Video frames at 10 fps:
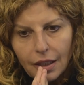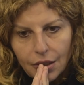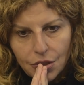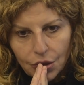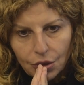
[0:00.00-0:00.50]

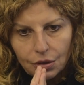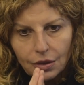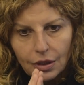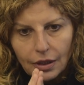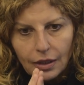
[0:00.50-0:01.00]
Dedicated to her.
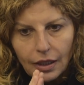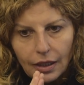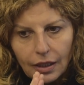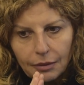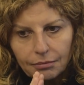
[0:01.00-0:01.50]

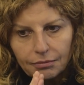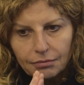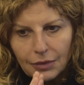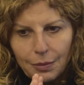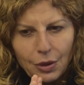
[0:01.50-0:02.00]

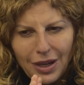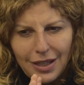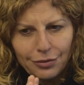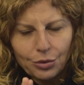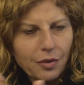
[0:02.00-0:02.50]
But it'd be
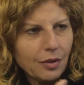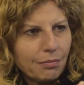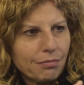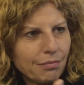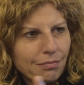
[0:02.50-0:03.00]
great if all
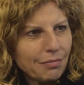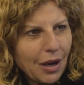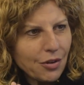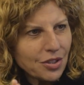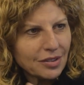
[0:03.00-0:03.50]
the
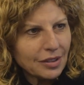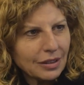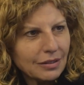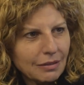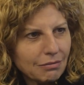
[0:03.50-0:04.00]
parishes
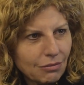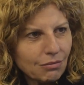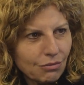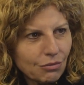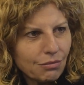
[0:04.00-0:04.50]
that,
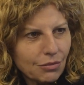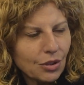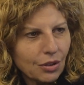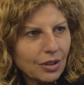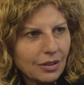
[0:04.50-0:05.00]

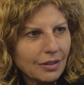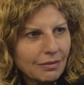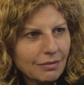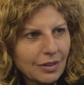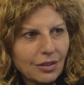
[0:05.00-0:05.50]
you know,
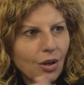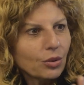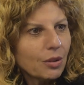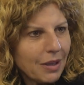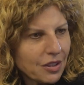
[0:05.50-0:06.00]
can
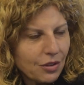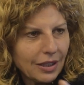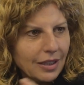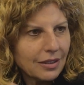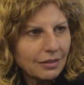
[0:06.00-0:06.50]
hold a Mass for
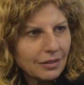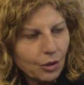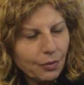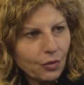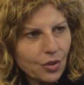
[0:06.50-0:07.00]
Our Lady
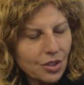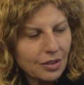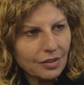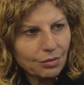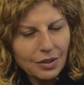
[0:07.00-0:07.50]
Help of
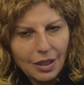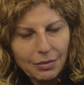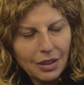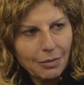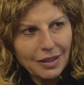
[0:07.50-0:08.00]
Christians. Wouldn't
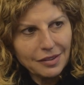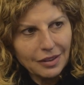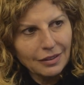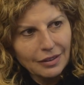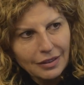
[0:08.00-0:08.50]
that be
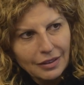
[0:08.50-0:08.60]
amazing?